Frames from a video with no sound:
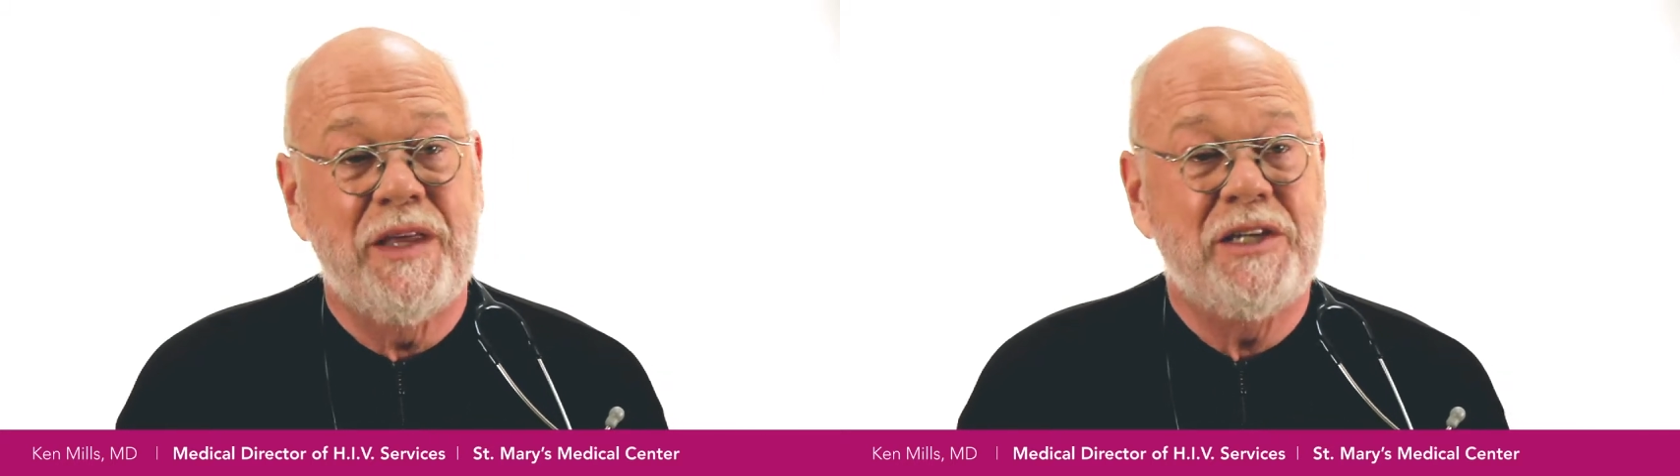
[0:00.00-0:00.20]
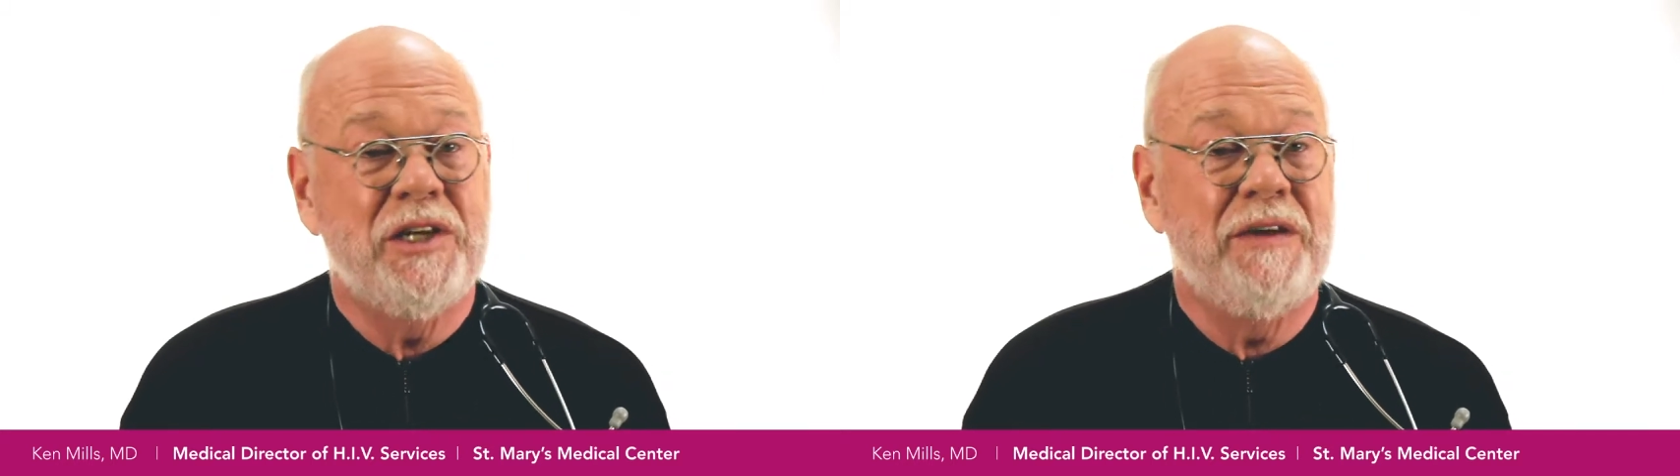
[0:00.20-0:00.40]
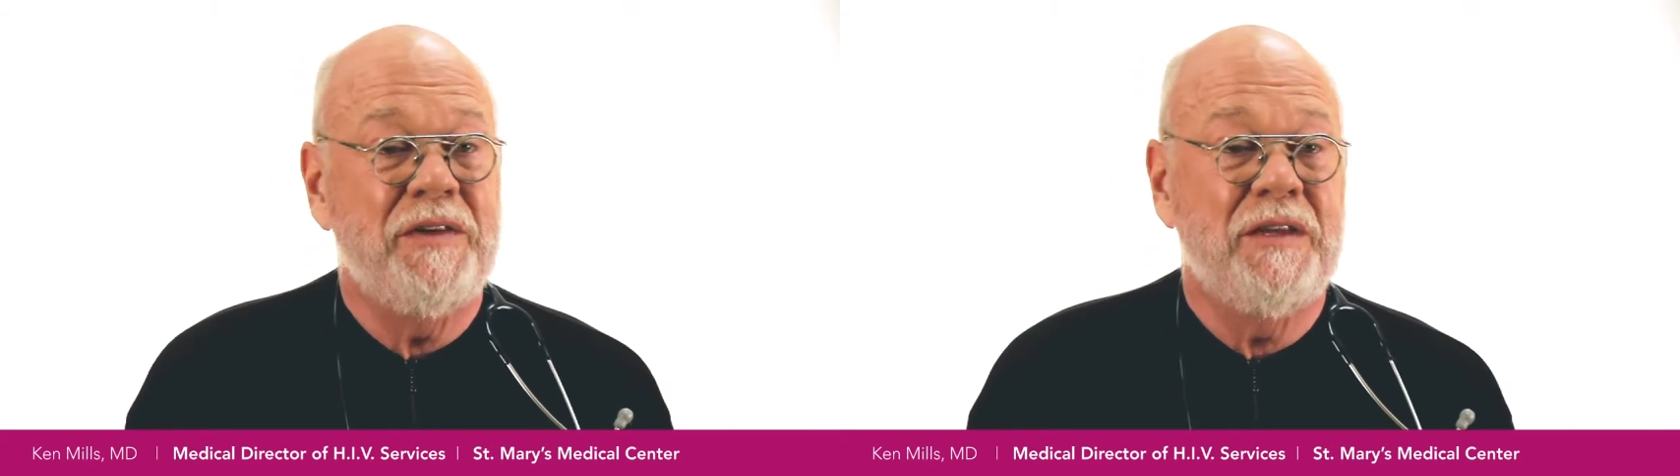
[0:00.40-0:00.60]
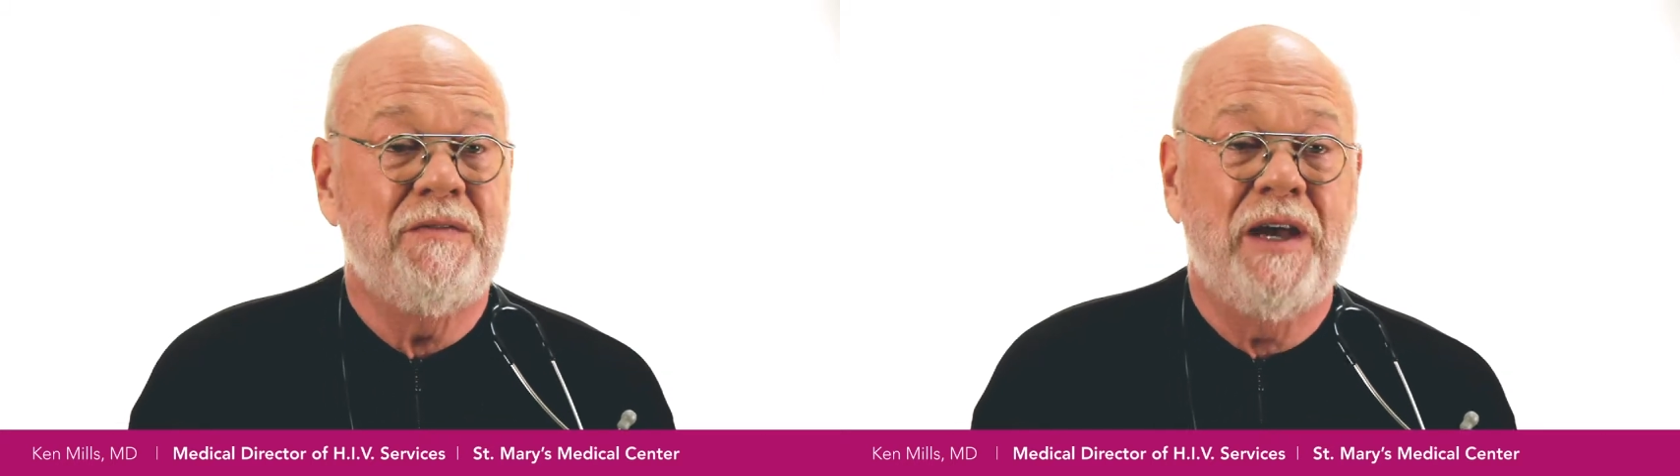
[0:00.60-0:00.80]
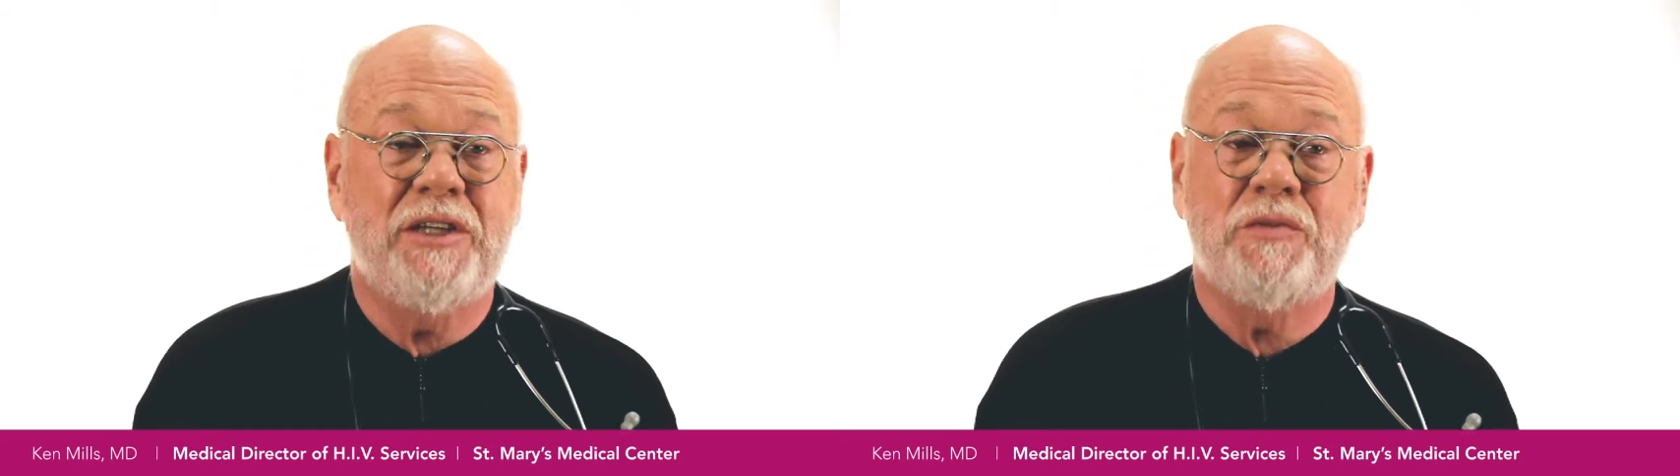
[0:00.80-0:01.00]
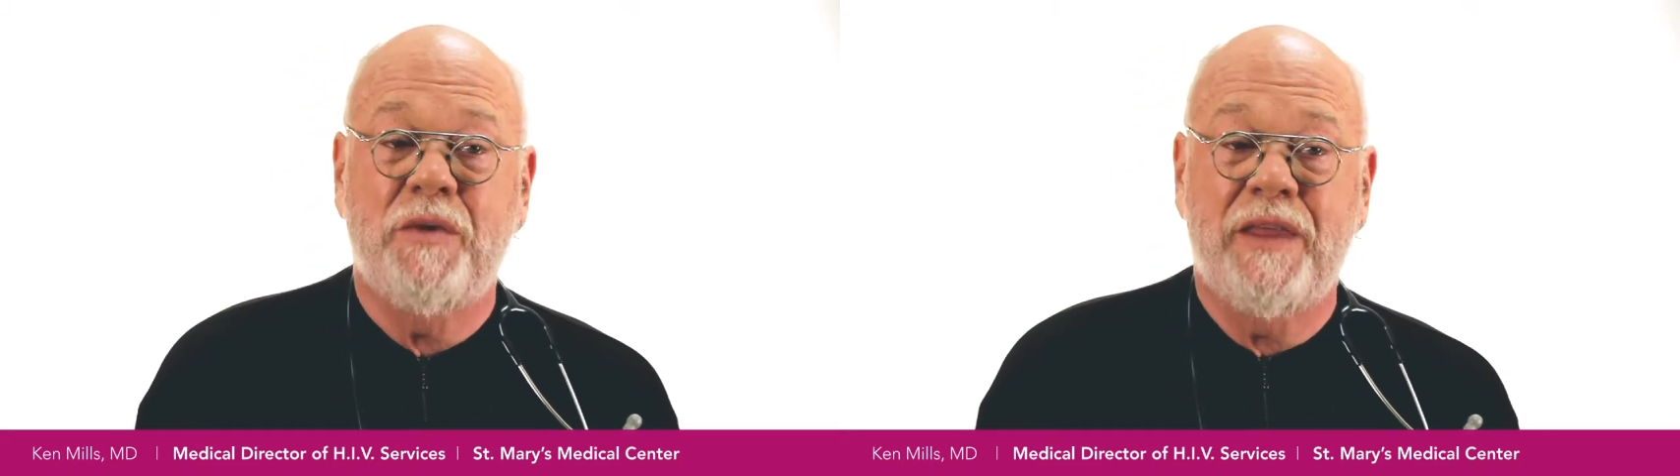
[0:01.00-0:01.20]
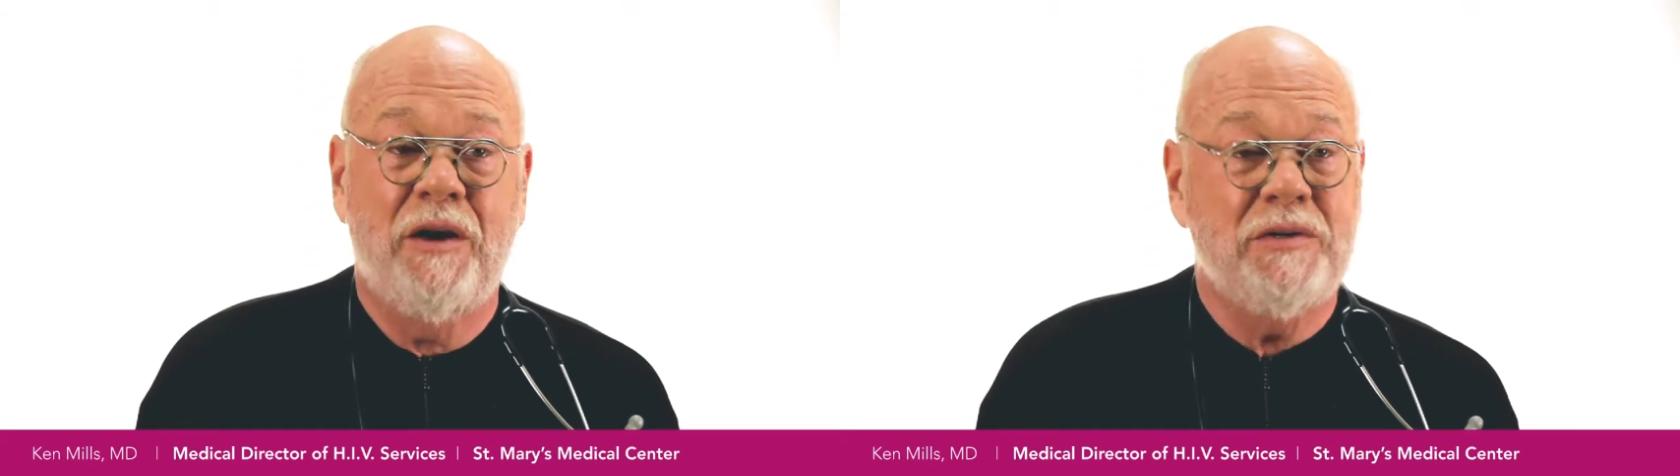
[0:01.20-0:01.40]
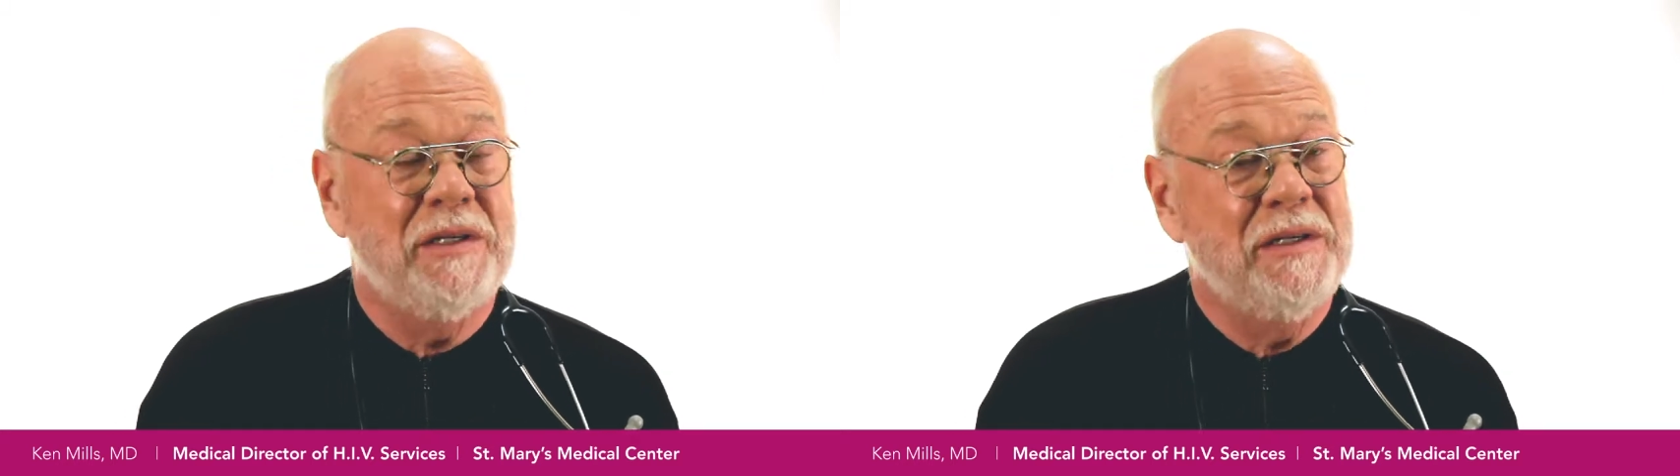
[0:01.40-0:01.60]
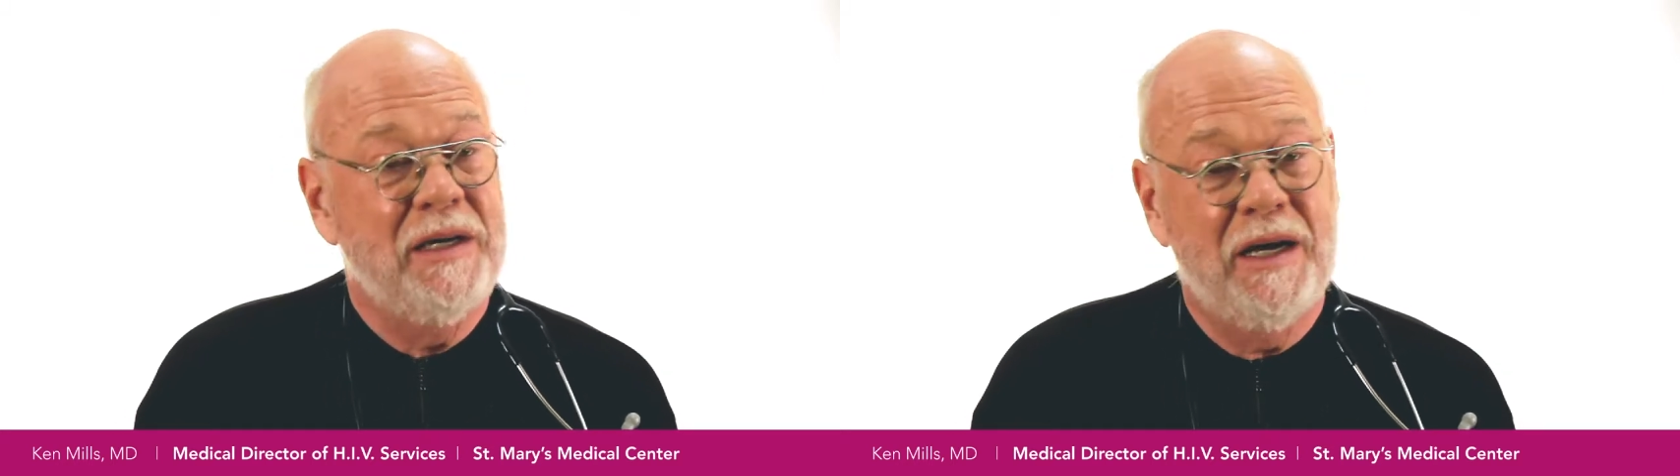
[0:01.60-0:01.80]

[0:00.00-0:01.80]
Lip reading: HIV infection without